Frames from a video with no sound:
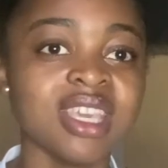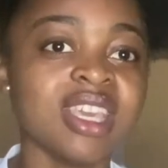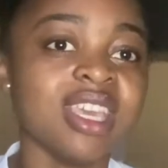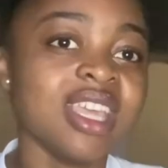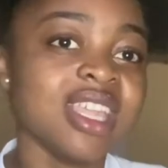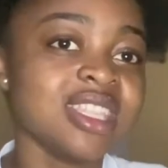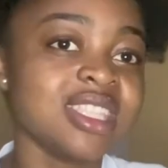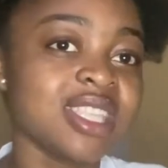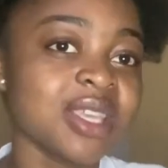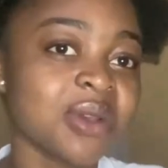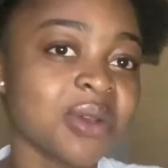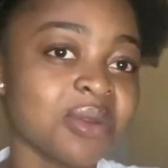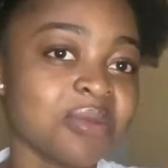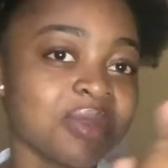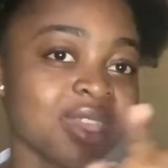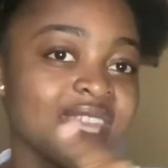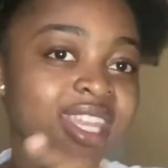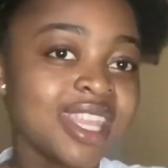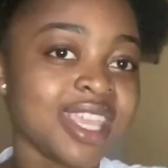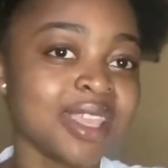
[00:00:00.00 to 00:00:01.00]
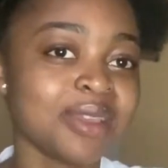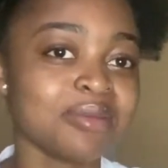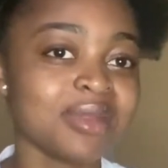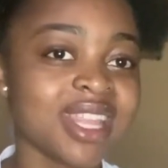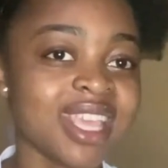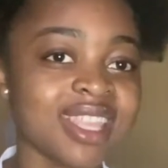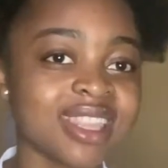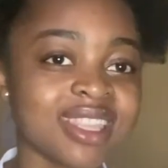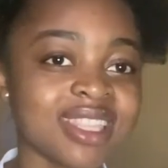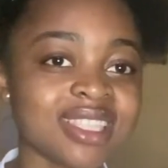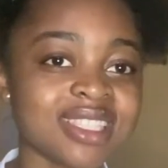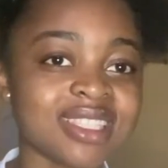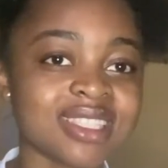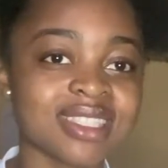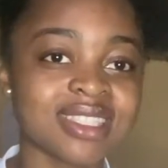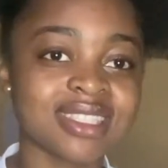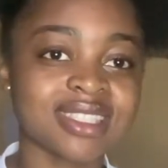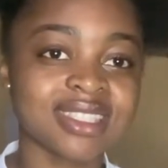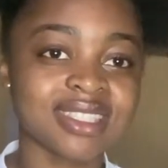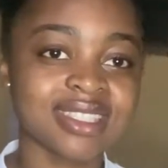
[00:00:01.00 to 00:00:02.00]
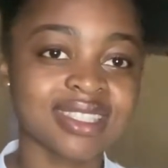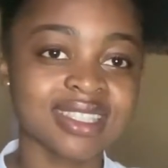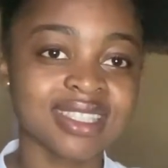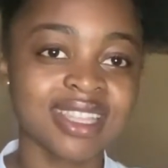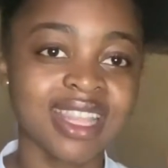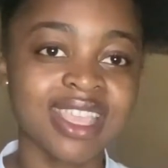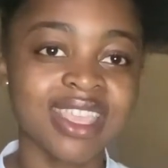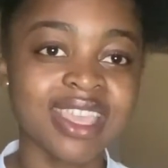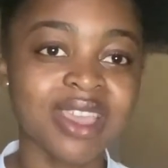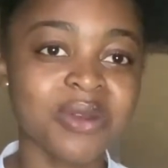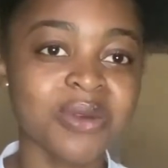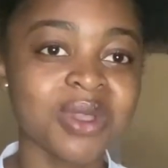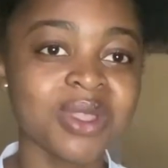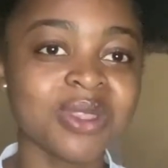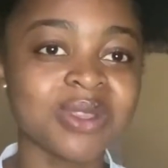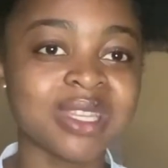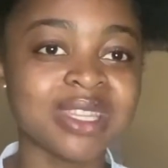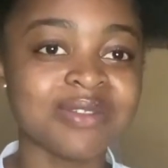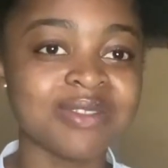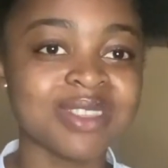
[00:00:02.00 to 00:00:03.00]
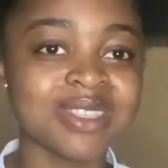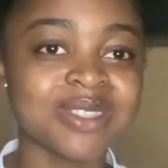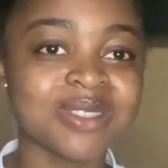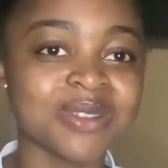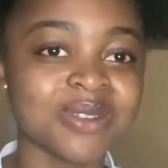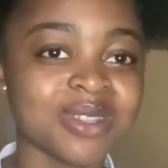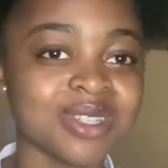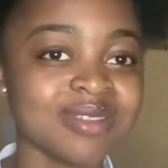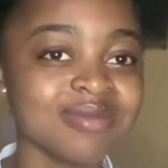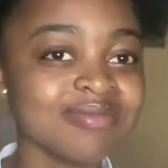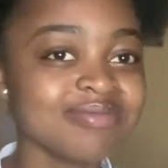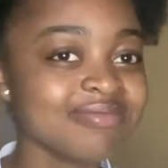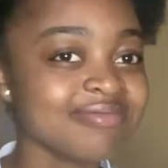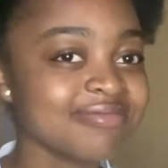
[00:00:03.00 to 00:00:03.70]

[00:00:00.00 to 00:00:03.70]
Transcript: and circled my name like this, like you're going to Livingstone. Woo!